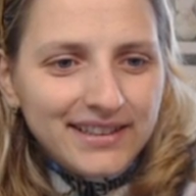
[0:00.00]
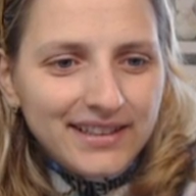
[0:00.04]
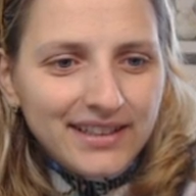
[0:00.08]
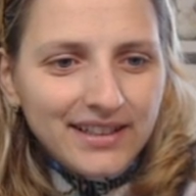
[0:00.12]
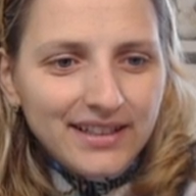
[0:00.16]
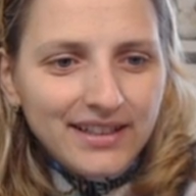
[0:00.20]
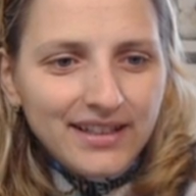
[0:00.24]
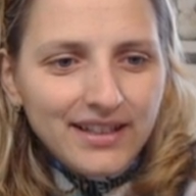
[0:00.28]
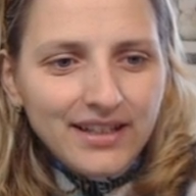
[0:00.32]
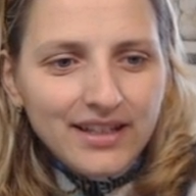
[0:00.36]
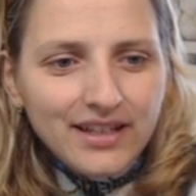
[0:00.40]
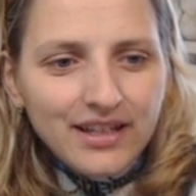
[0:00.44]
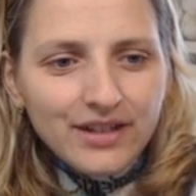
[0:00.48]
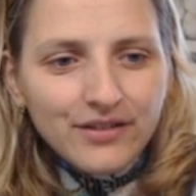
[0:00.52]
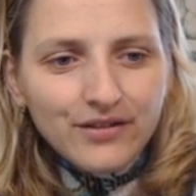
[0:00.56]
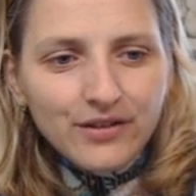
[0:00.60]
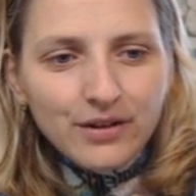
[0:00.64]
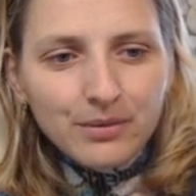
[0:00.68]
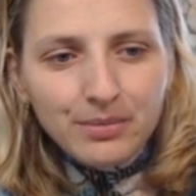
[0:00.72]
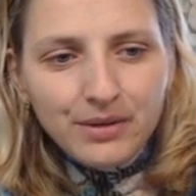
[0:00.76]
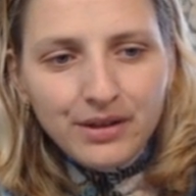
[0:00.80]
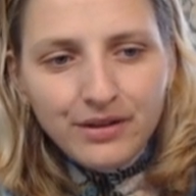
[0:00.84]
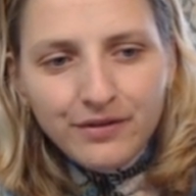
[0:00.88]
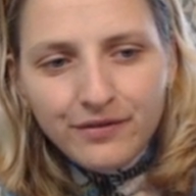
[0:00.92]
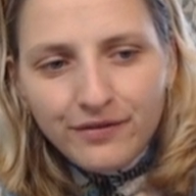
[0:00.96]
He give
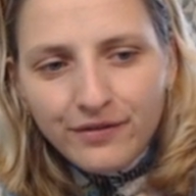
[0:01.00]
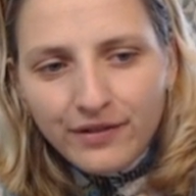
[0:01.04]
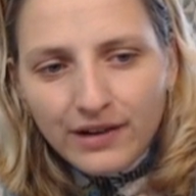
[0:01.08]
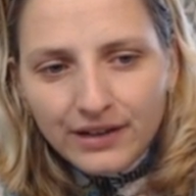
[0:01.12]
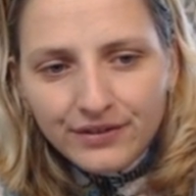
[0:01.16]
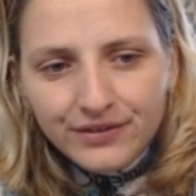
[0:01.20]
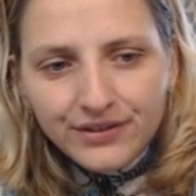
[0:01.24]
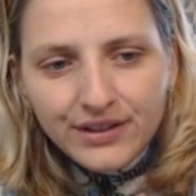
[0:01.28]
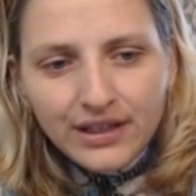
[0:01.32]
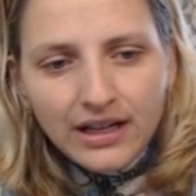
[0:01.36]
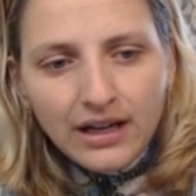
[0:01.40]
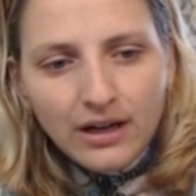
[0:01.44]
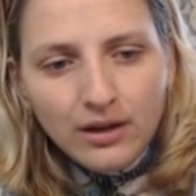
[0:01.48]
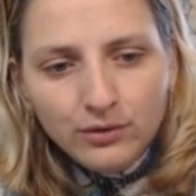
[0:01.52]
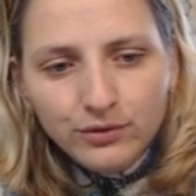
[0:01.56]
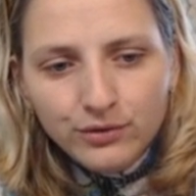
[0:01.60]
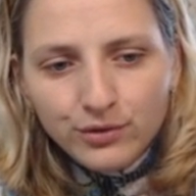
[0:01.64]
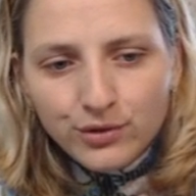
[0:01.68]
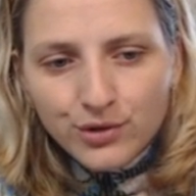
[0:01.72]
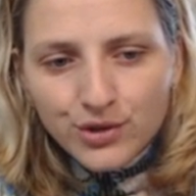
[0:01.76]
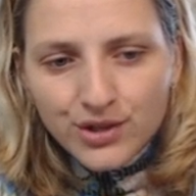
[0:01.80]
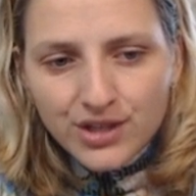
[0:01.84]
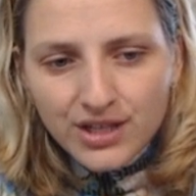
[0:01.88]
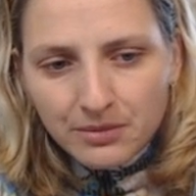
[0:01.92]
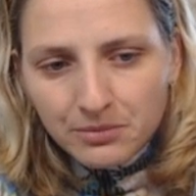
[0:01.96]
up e5 now
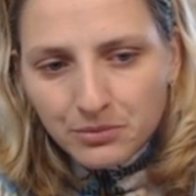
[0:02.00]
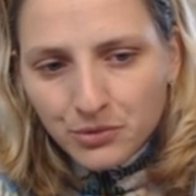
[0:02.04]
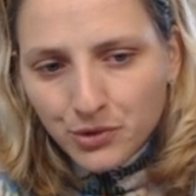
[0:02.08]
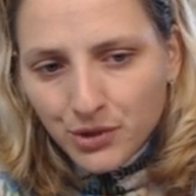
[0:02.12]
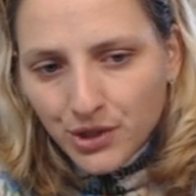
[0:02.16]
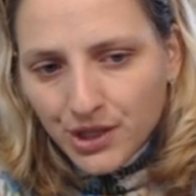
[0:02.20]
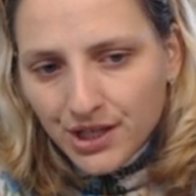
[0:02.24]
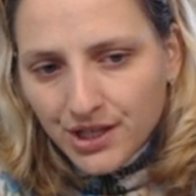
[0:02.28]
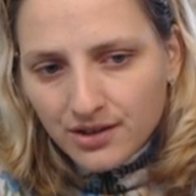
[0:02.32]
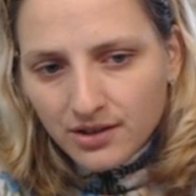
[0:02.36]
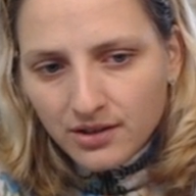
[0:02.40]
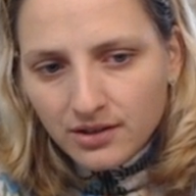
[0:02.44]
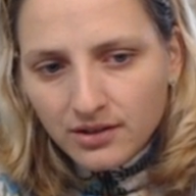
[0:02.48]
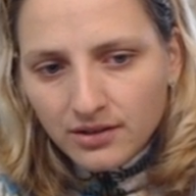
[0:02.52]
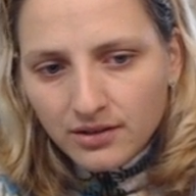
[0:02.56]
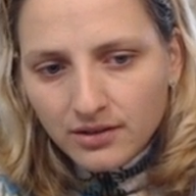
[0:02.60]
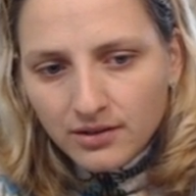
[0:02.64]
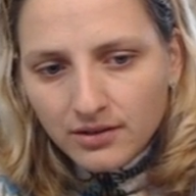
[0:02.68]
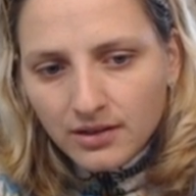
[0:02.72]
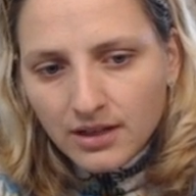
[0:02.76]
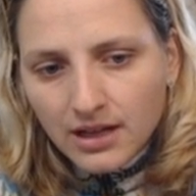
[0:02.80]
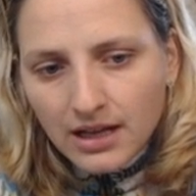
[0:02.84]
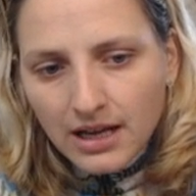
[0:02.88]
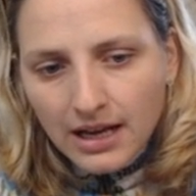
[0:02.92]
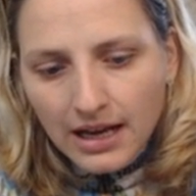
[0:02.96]
for some reason.
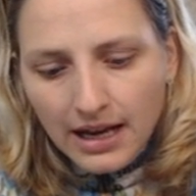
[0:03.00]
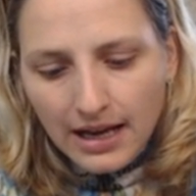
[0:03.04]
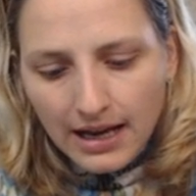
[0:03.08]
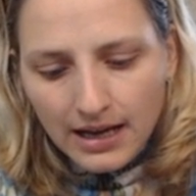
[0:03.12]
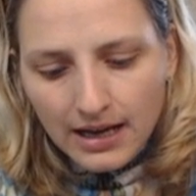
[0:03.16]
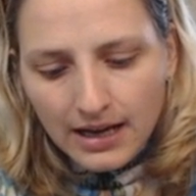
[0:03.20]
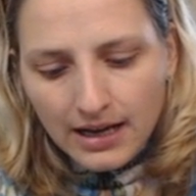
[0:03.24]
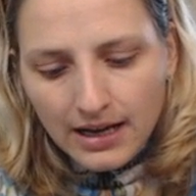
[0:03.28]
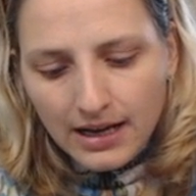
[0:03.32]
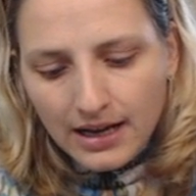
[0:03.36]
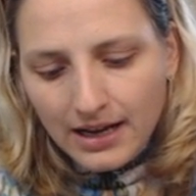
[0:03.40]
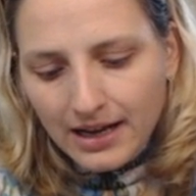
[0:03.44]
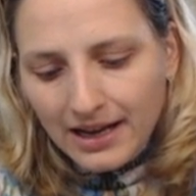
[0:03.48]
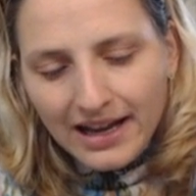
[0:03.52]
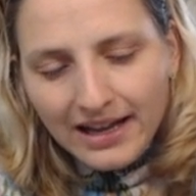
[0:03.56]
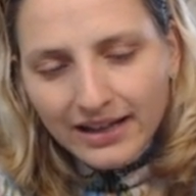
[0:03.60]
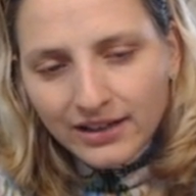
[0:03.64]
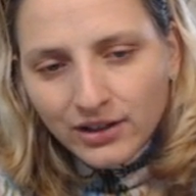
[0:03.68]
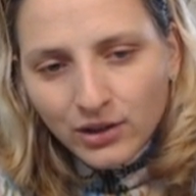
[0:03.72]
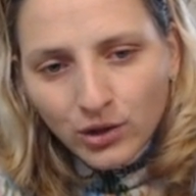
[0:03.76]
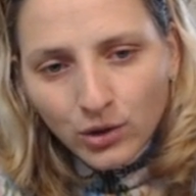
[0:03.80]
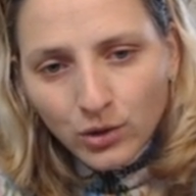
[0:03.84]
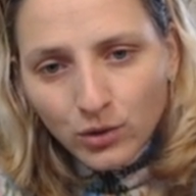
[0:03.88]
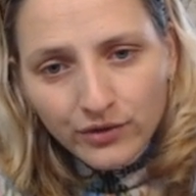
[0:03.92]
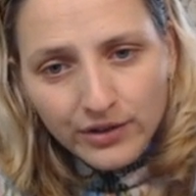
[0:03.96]
I
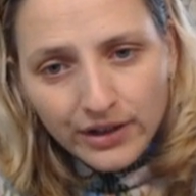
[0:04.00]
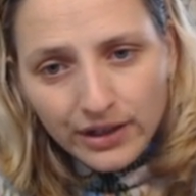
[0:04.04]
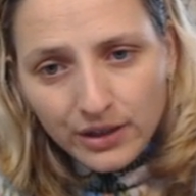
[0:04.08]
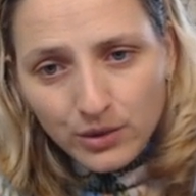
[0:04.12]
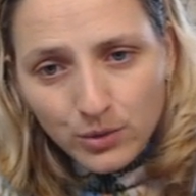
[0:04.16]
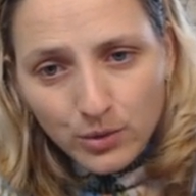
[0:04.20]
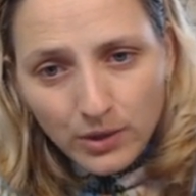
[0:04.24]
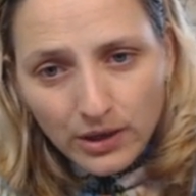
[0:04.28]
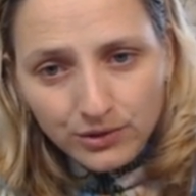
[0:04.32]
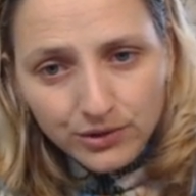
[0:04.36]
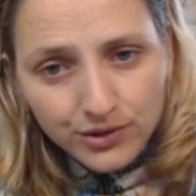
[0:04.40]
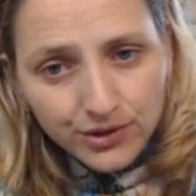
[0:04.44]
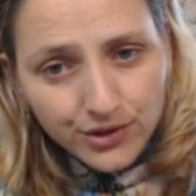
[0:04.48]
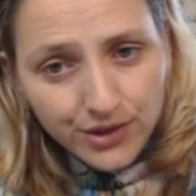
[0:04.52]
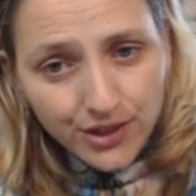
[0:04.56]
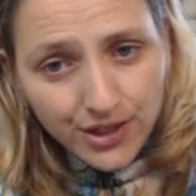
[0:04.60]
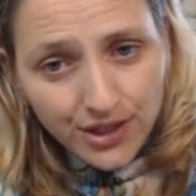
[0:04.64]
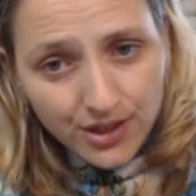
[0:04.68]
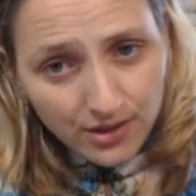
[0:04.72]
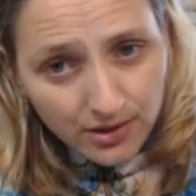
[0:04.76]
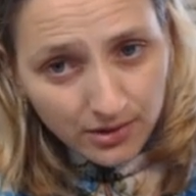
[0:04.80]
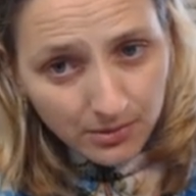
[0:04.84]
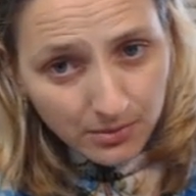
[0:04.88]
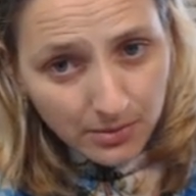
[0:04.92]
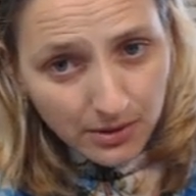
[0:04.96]
know very well the
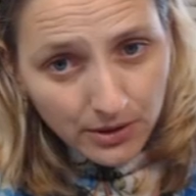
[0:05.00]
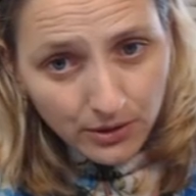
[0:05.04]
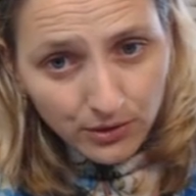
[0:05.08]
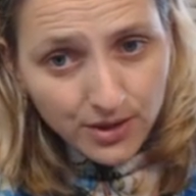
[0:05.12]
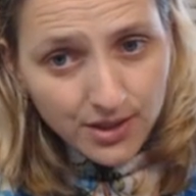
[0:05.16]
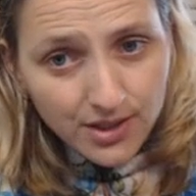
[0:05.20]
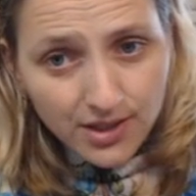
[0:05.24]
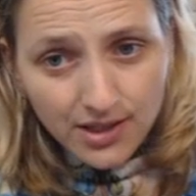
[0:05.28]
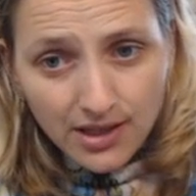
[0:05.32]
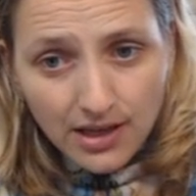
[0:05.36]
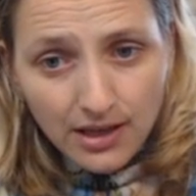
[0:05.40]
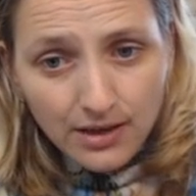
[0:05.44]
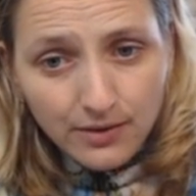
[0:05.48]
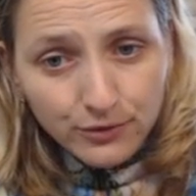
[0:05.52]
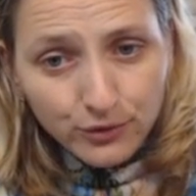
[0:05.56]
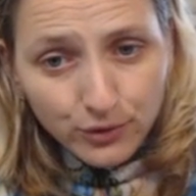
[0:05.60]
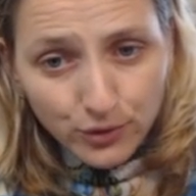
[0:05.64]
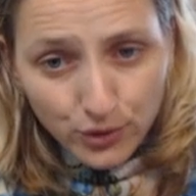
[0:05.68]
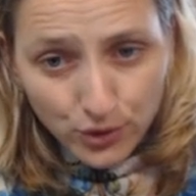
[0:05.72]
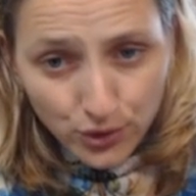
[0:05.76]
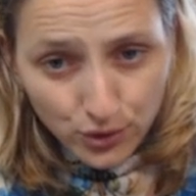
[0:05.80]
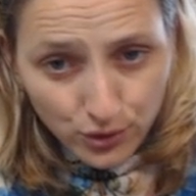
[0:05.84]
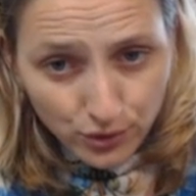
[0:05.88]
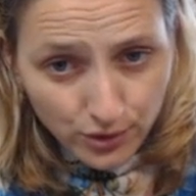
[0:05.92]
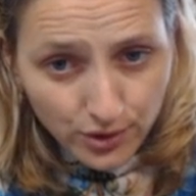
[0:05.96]
reason about this game for
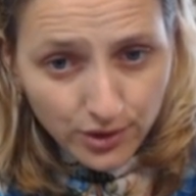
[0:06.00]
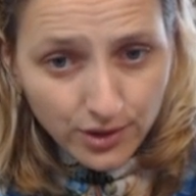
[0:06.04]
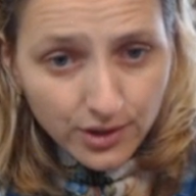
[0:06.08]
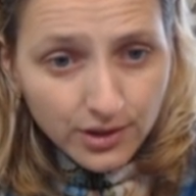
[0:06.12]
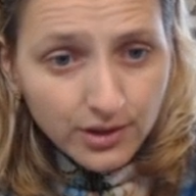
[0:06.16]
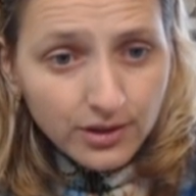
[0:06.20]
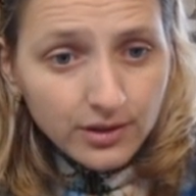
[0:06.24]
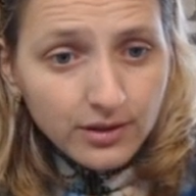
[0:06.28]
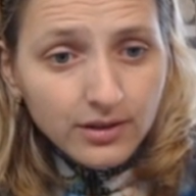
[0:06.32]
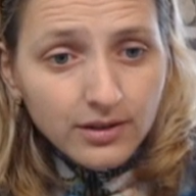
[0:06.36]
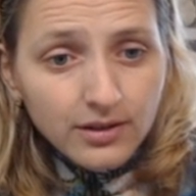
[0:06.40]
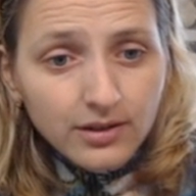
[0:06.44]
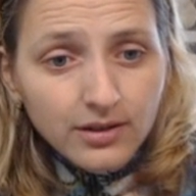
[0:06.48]
sure.